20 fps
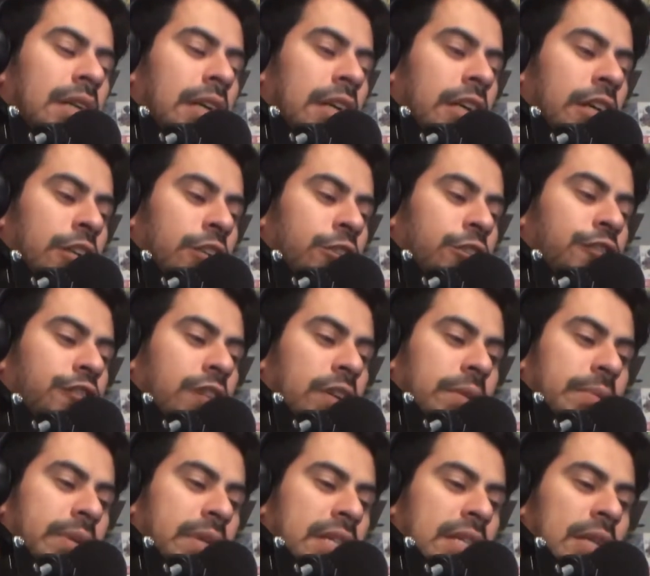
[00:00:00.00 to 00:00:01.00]
It was funny
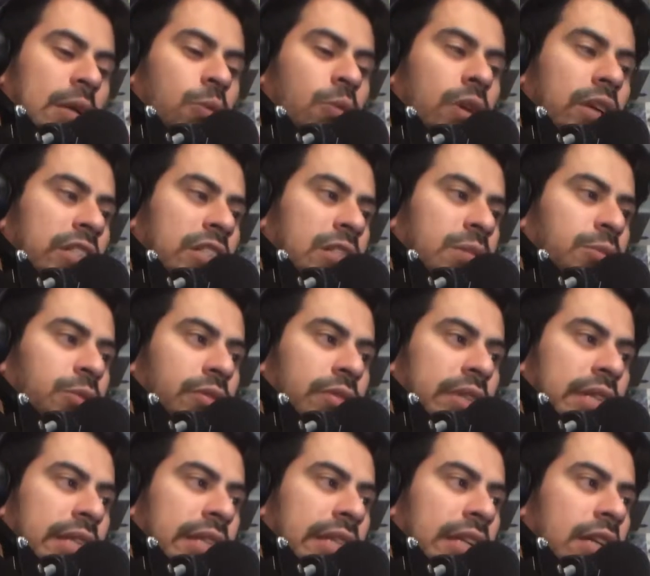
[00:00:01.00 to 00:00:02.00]
because I watched this movie
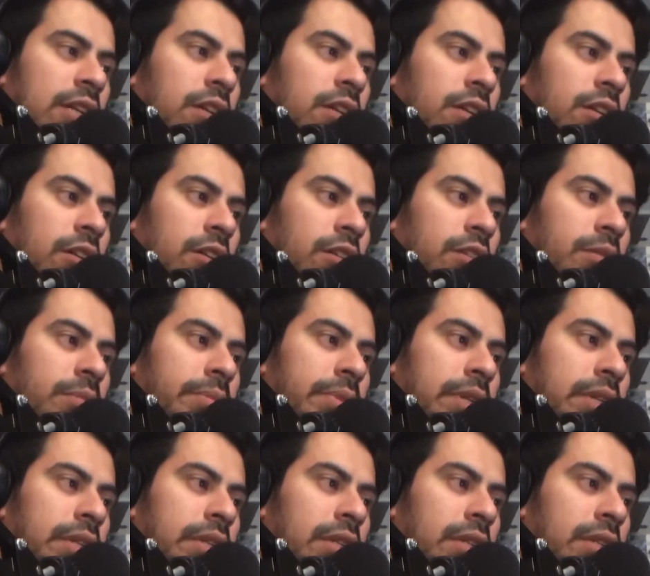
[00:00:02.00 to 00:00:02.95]
not that long ago, but